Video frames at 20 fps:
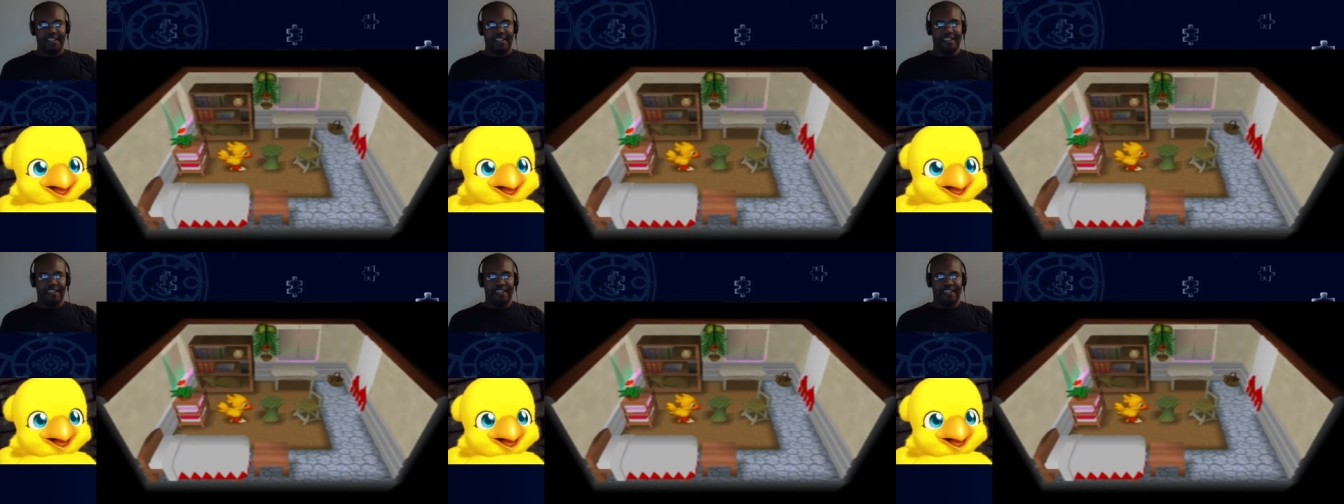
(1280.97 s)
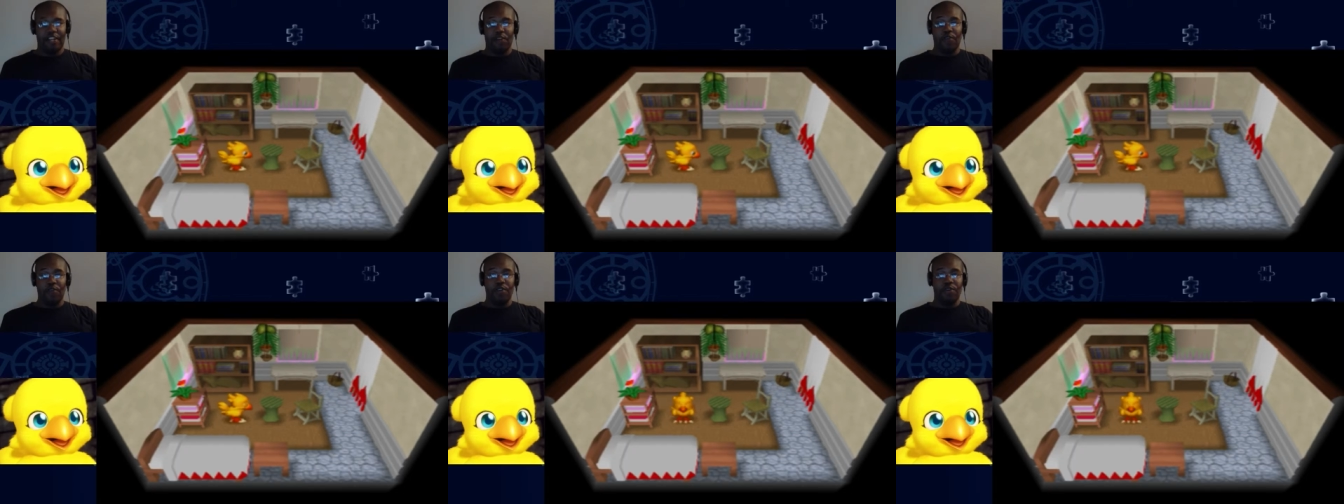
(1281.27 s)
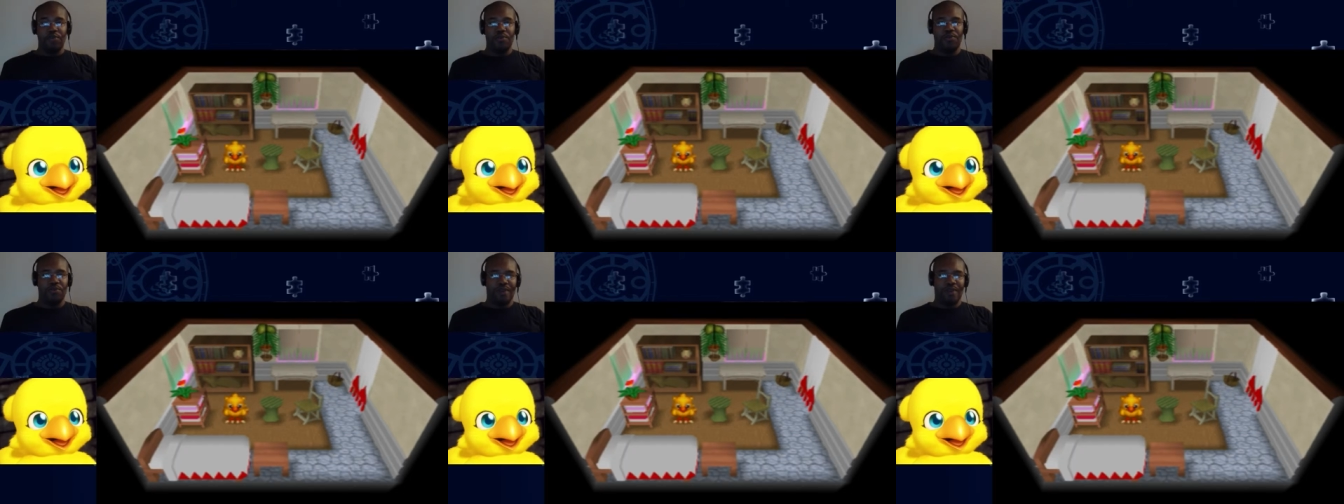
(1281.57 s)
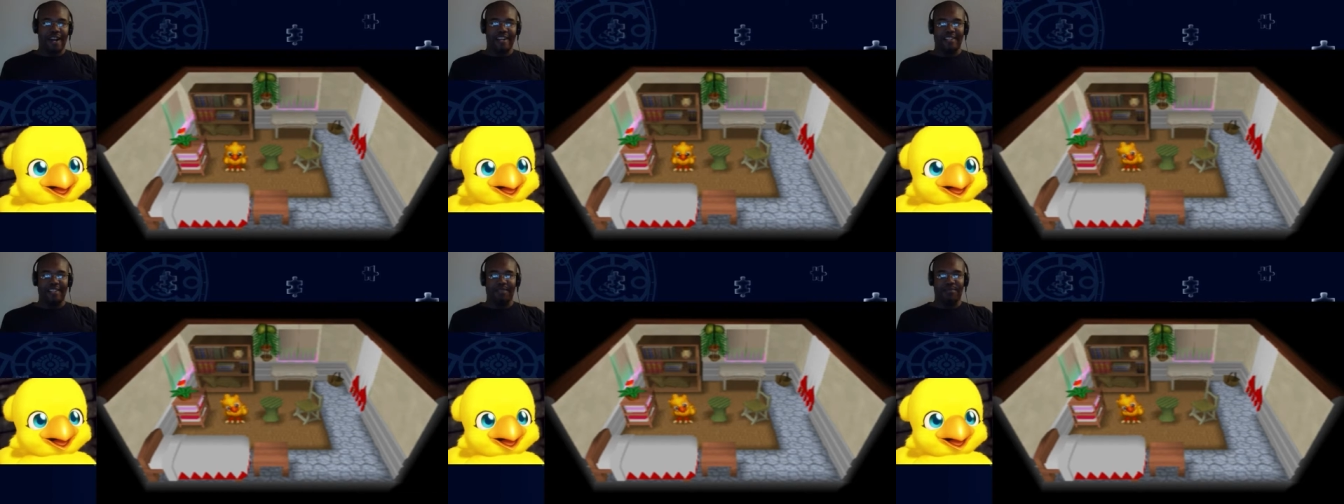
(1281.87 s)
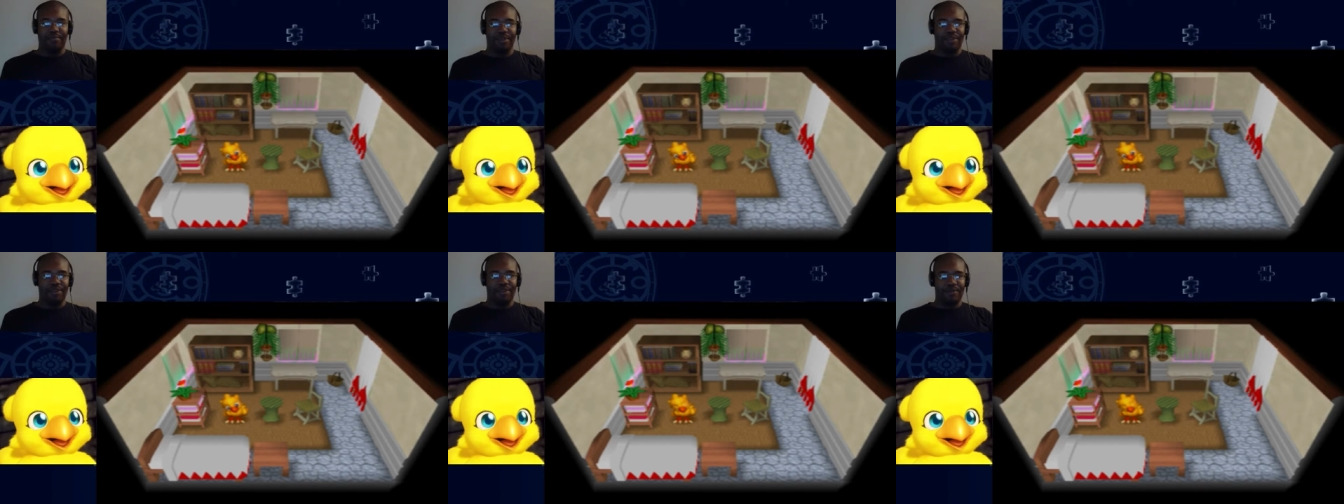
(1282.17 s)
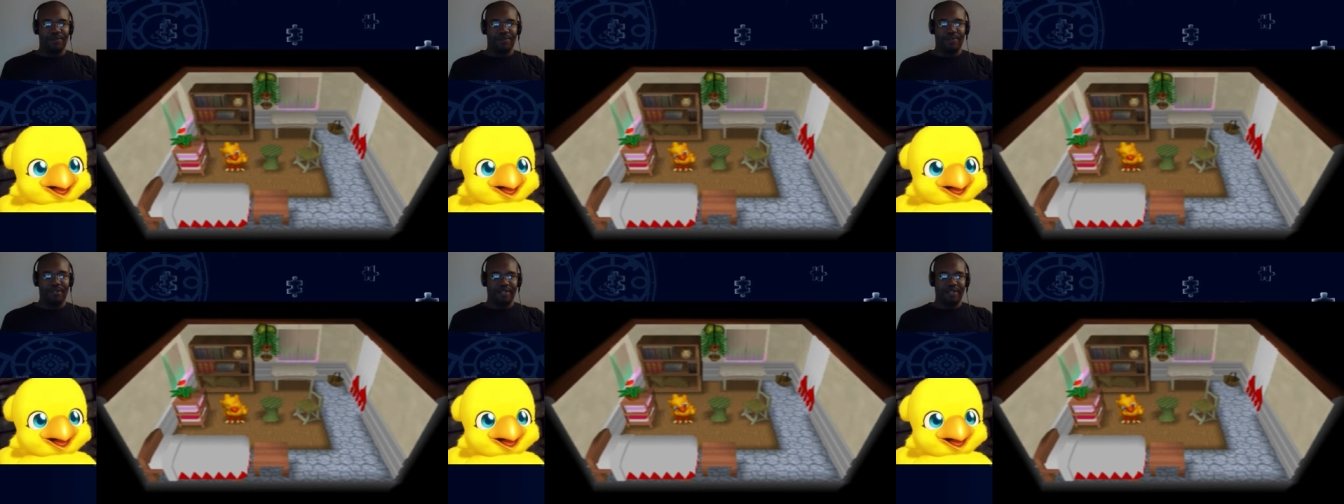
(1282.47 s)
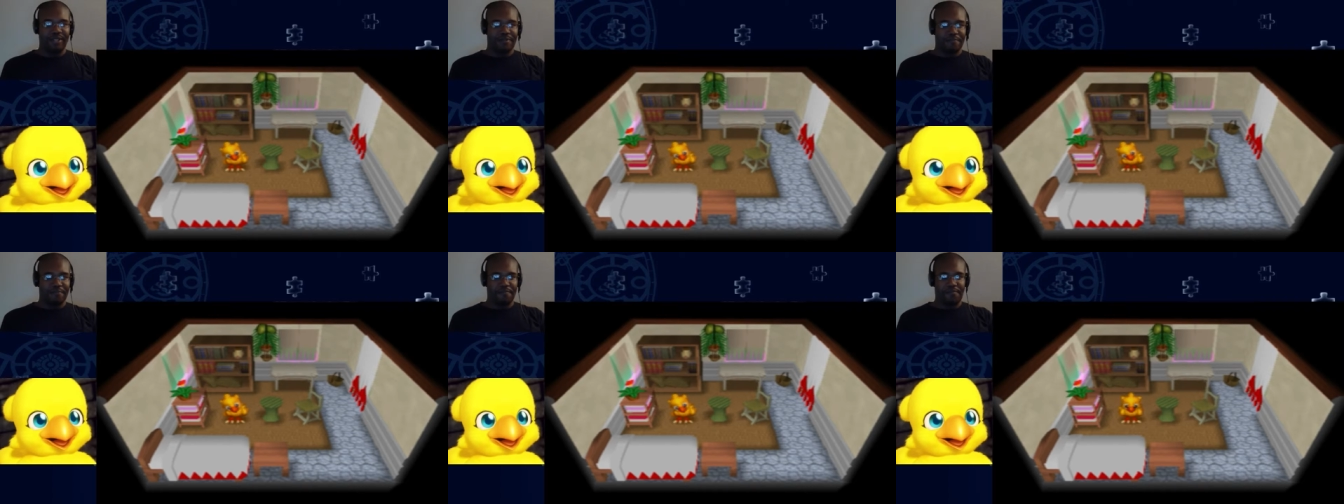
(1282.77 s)
kill you, I
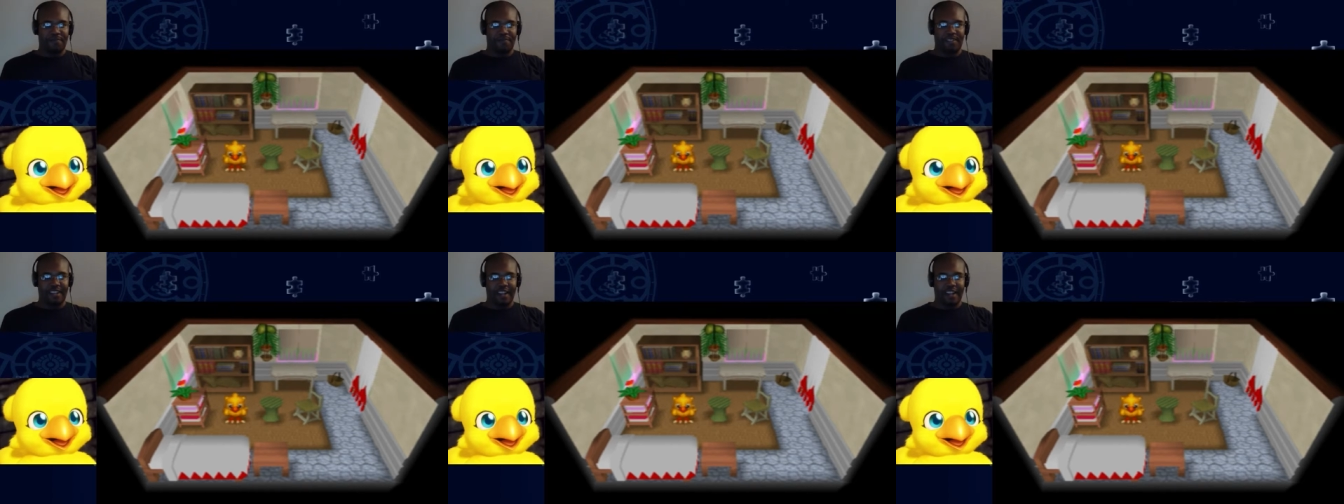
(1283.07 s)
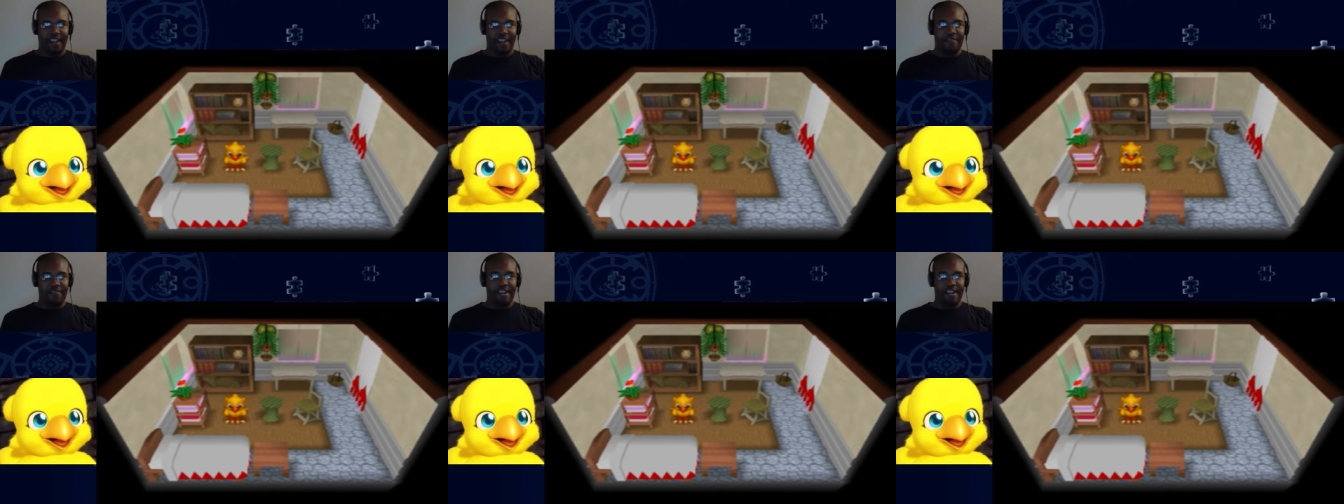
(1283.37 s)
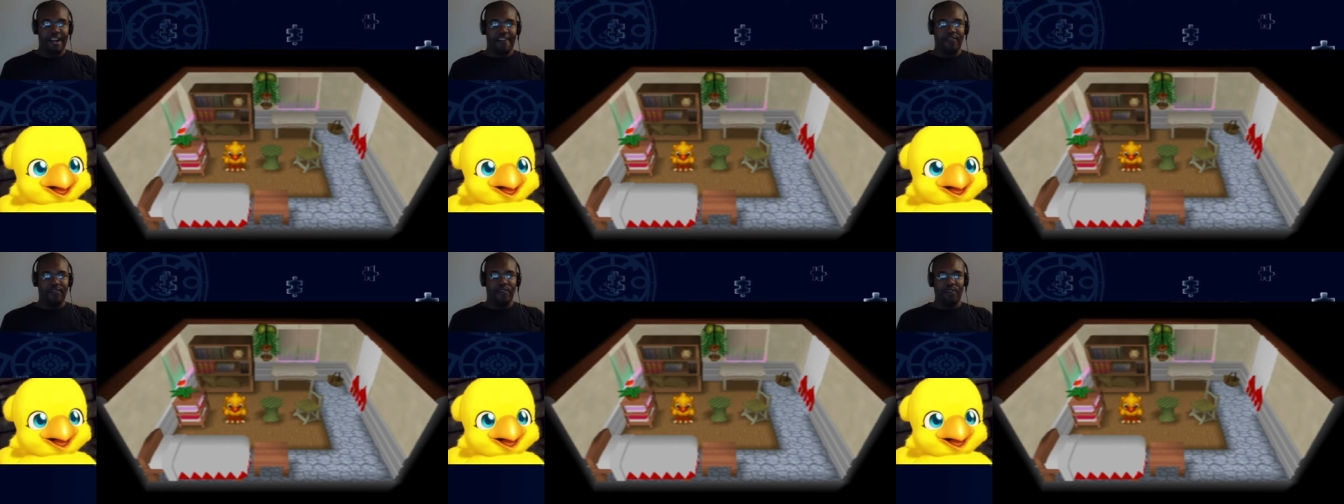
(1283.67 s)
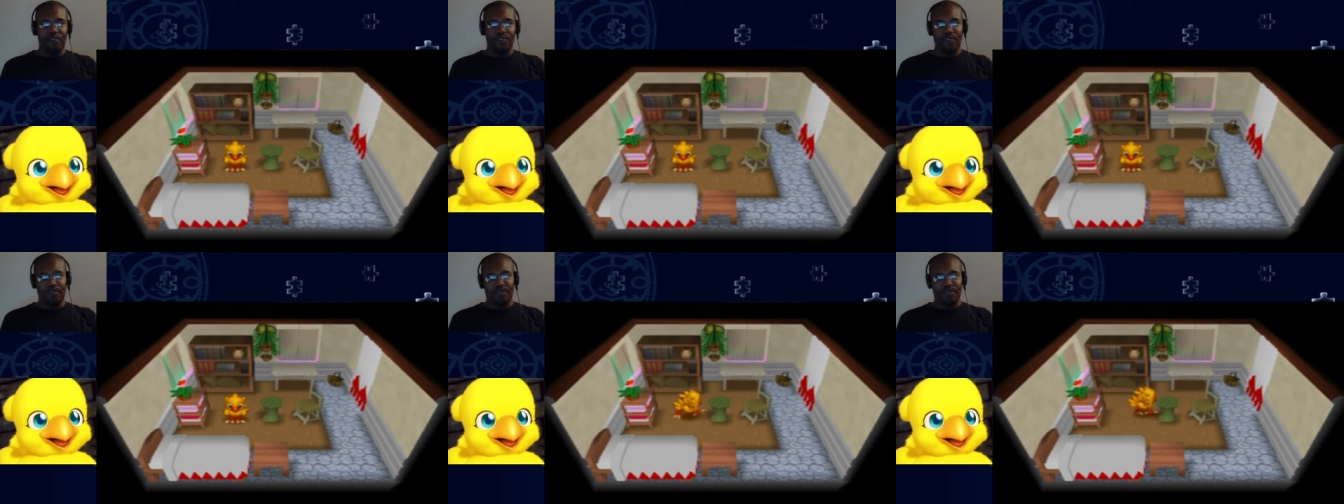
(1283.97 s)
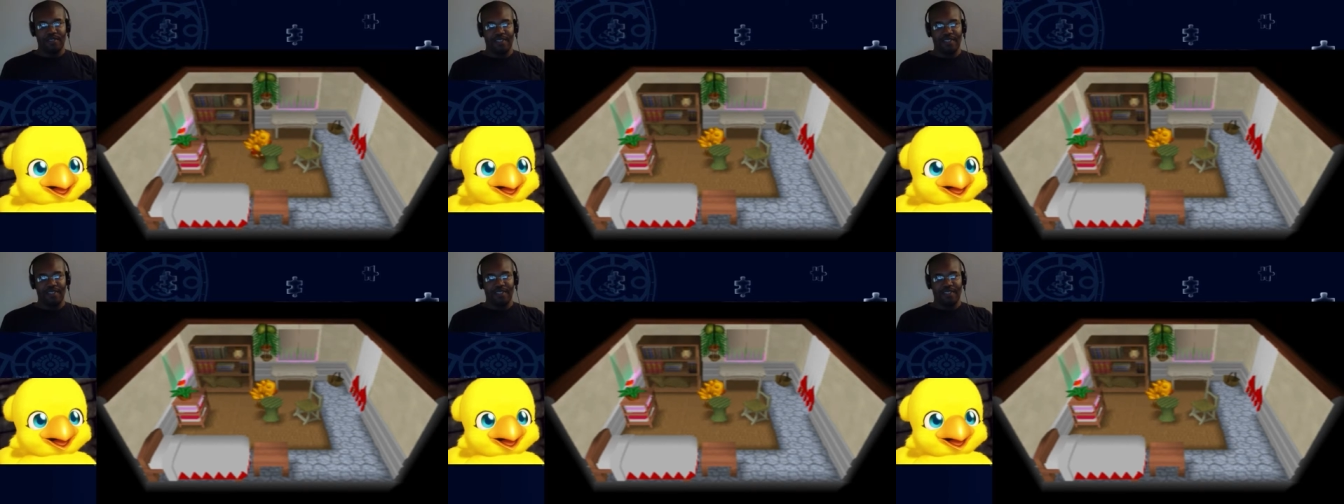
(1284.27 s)
suppose. I've never,